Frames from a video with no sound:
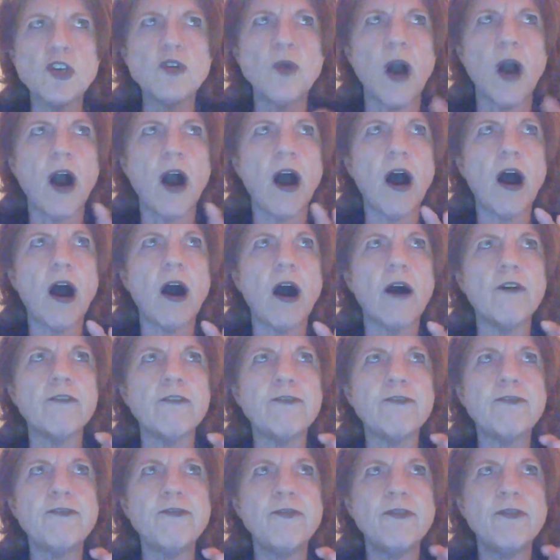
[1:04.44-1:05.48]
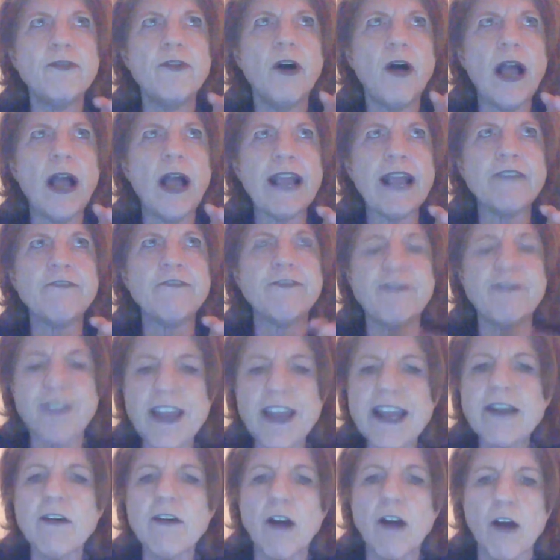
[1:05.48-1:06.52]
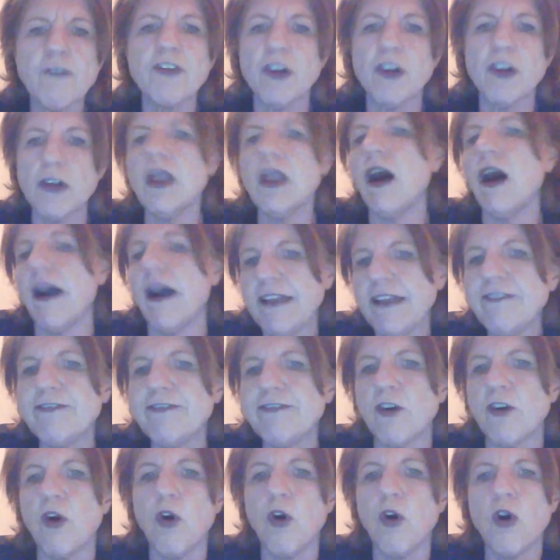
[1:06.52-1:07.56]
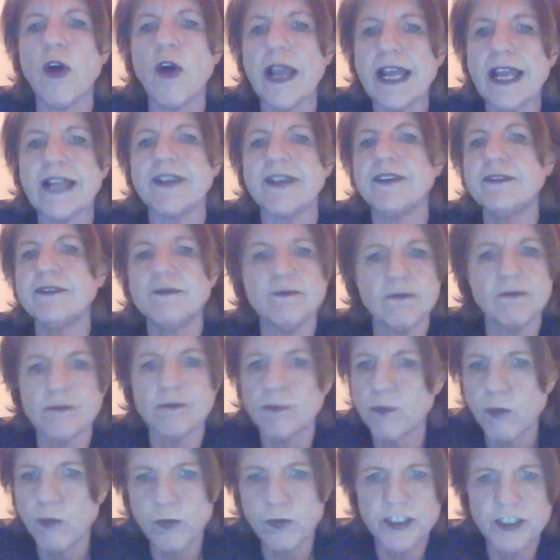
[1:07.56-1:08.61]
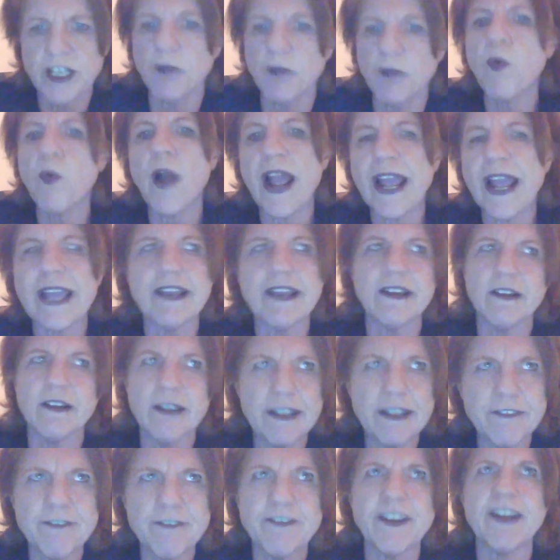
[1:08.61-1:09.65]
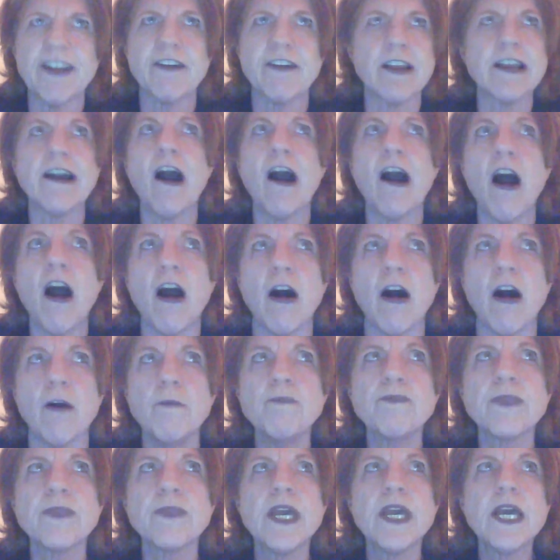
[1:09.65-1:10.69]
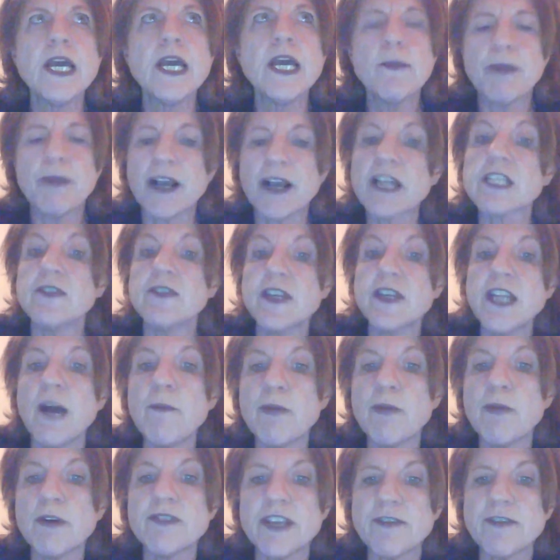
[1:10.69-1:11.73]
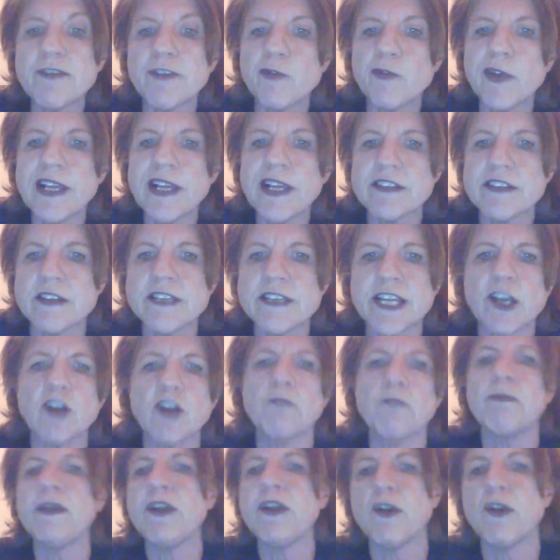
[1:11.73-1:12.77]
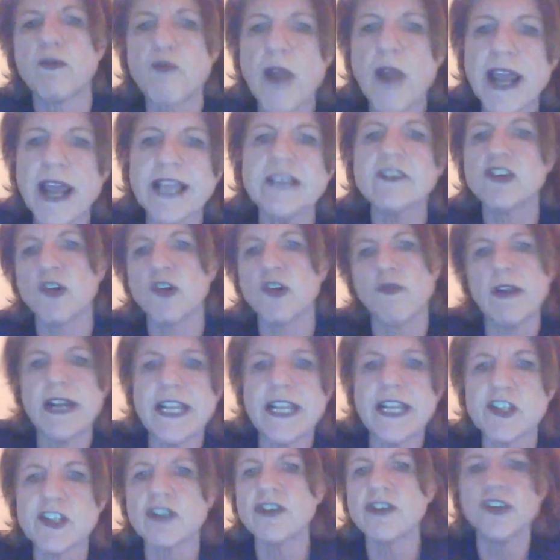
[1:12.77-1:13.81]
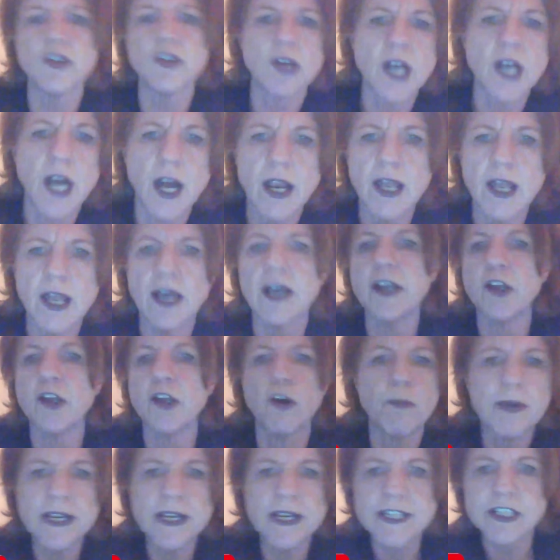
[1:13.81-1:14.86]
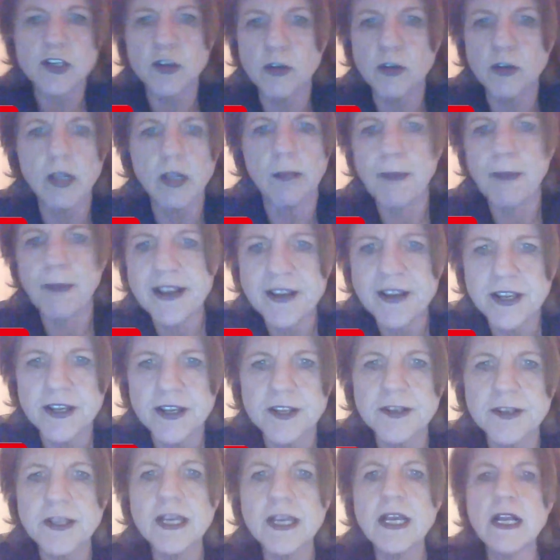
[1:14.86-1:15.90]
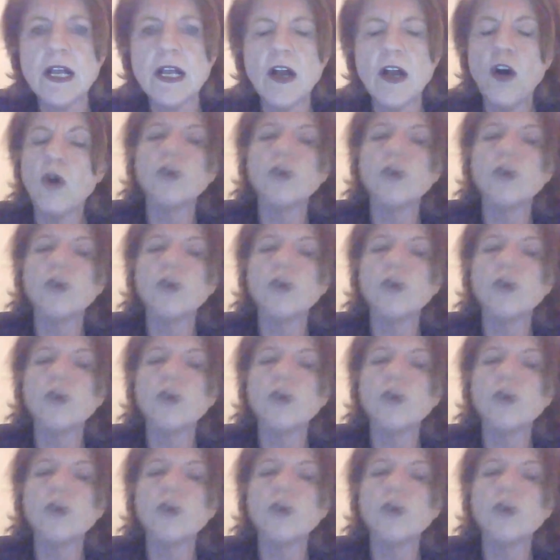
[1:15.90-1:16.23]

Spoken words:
you are in fear of your life or in some way in fearing harm because of a number of different reasons. It could be your race, your religion, your colour, your political opinion,